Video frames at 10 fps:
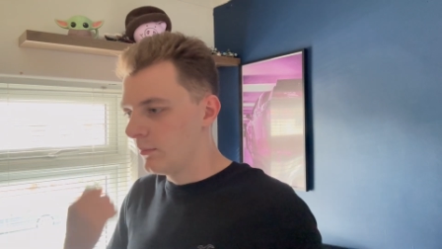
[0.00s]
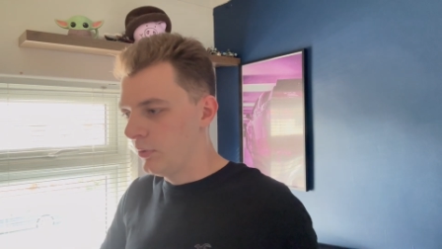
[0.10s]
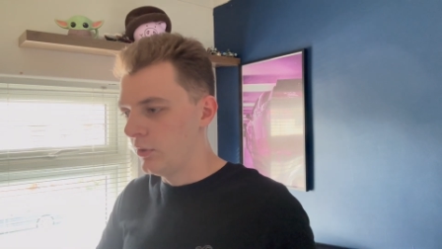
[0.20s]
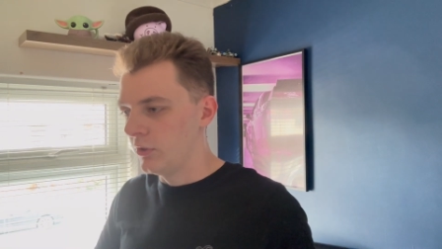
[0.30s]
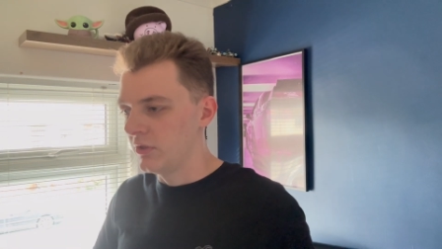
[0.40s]

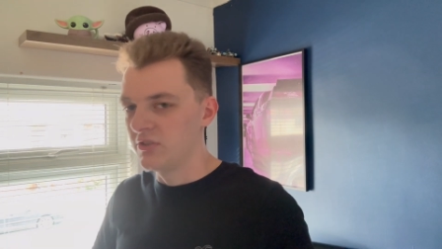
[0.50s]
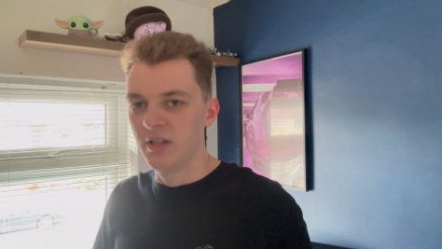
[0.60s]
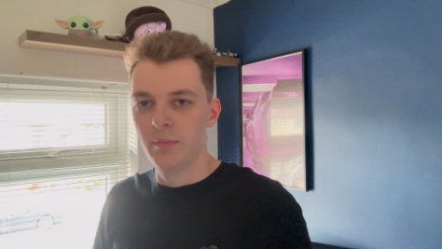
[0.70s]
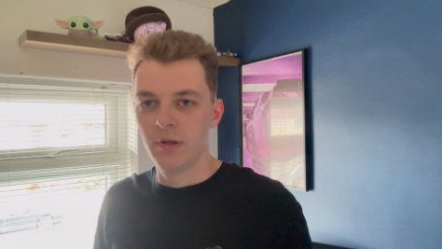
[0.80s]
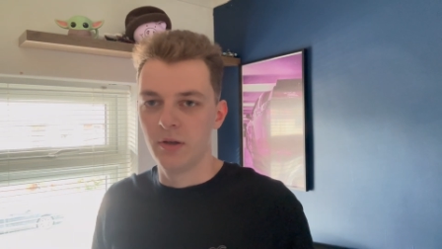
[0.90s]
putting on a
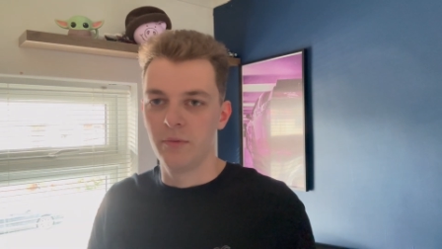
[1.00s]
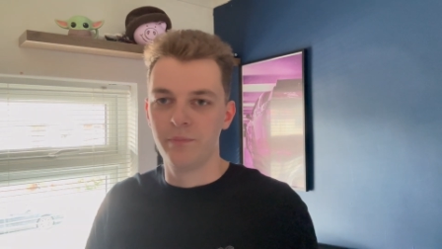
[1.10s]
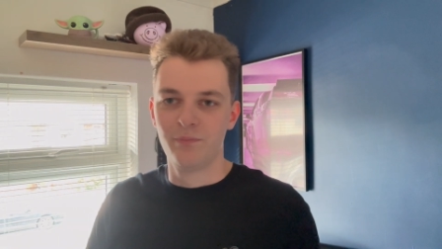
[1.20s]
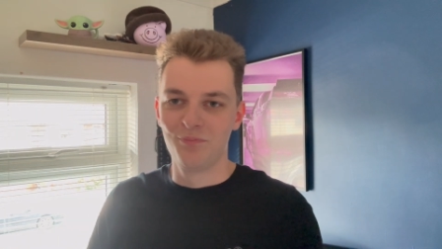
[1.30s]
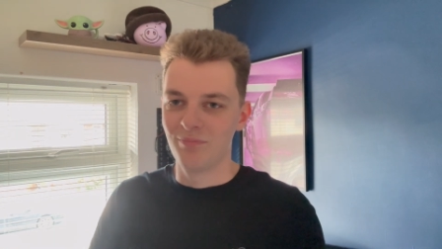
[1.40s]
seatbelt,
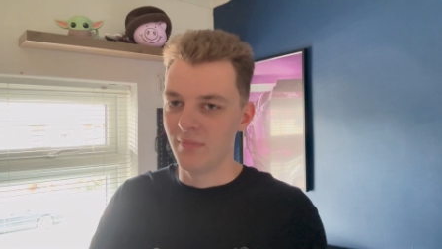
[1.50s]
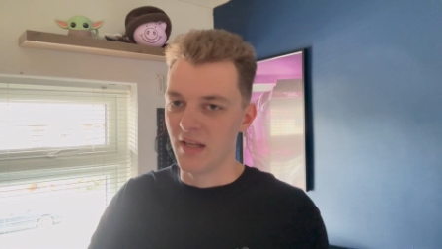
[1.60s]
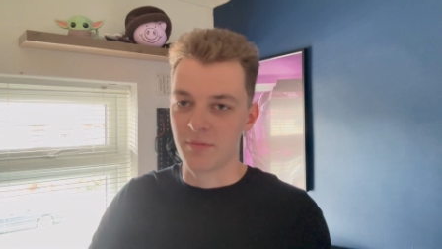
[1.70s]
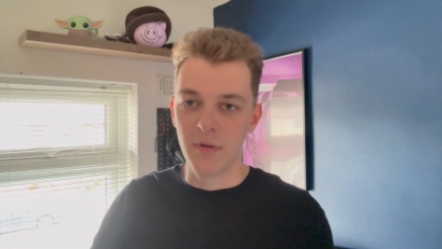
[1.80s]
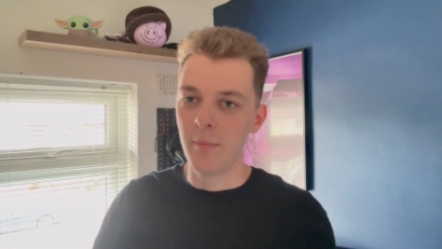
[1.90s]

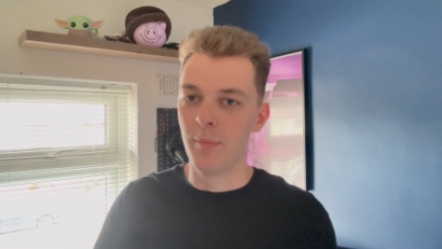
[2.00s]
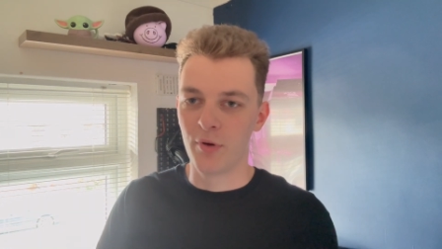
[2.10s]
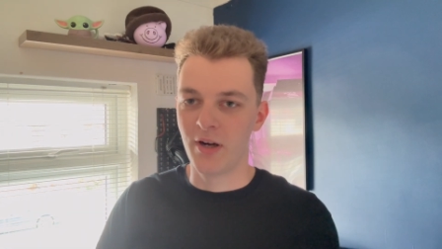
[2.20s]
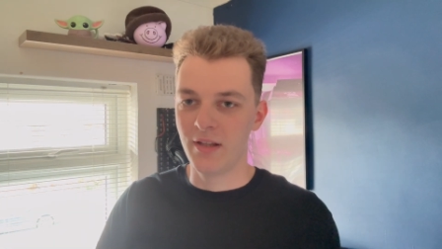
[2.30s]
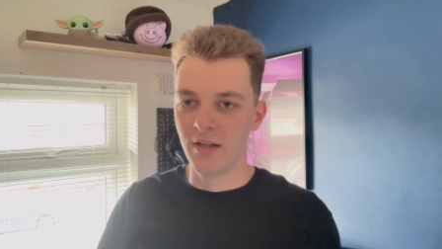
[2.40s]
that's maybe
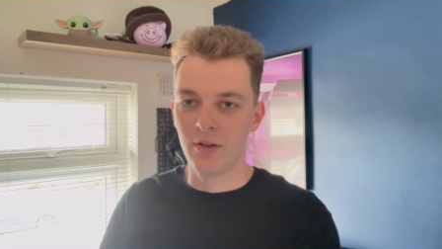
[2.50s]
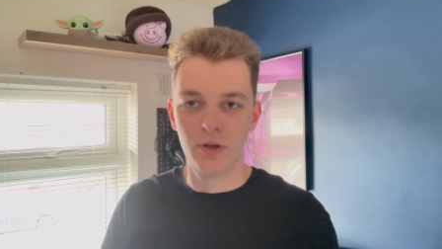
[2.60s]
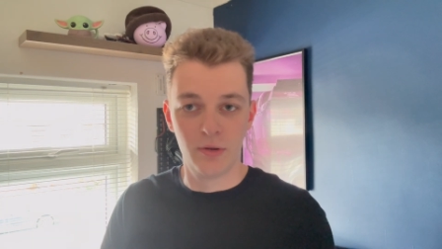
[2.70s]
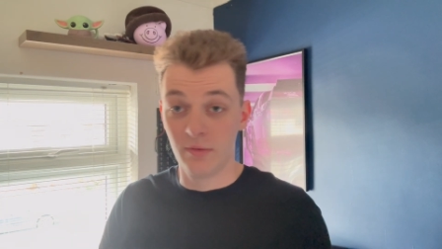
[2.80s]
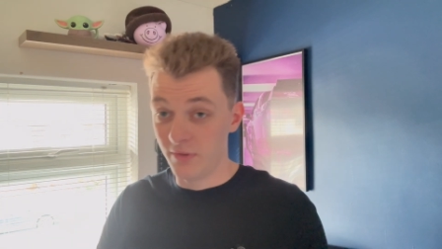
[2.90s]
bright
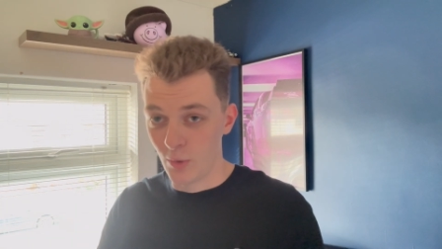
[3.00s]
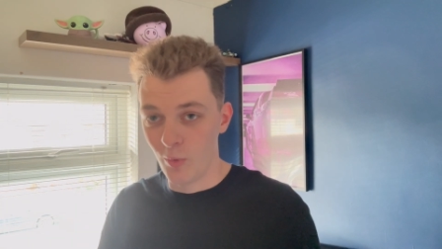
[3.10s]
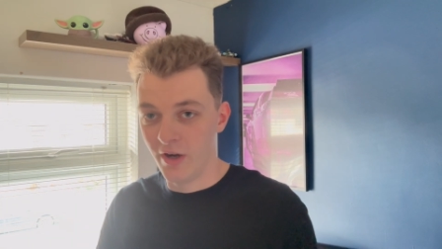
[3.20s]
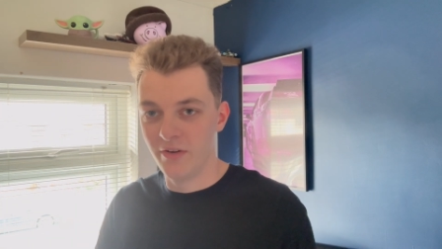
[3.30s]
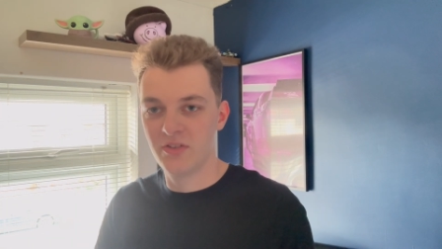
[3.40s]
yellow. If they're
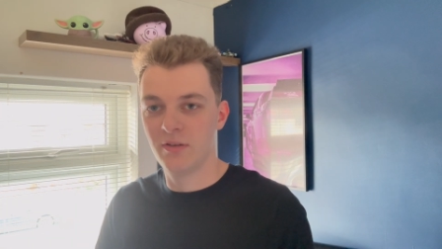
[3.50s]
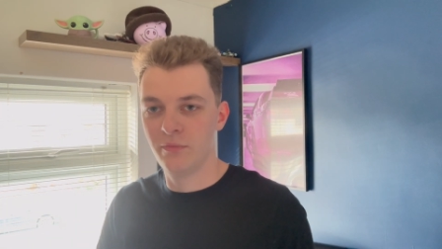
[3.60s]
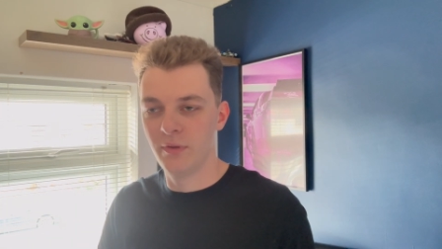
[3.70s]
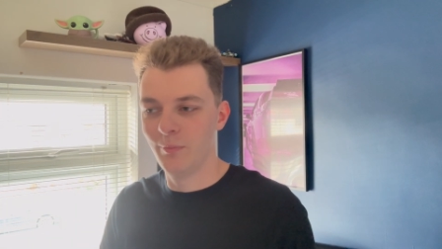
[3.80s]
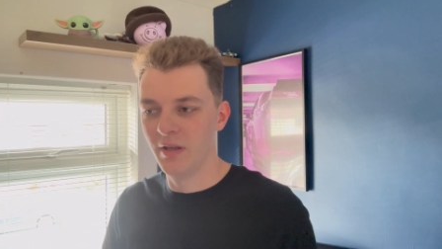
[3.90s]
wearing
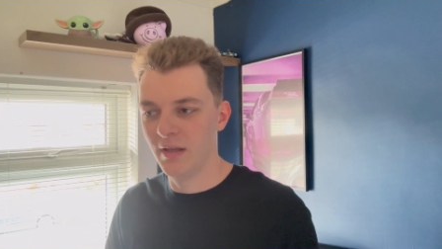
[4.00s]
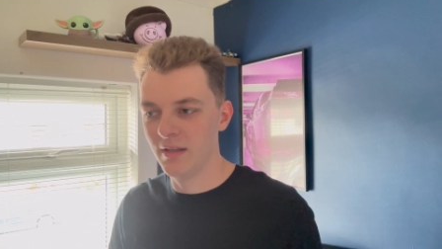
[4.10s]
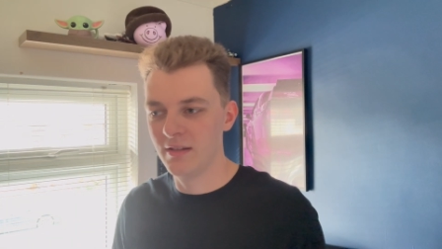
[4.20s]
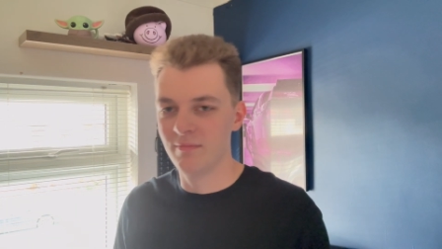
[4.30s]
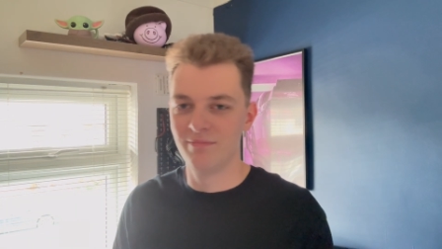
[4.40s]
something
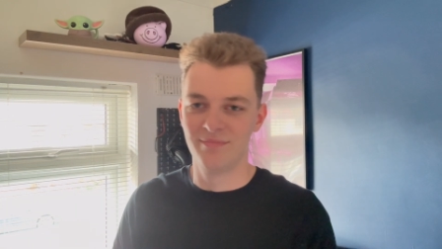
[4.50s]
pink,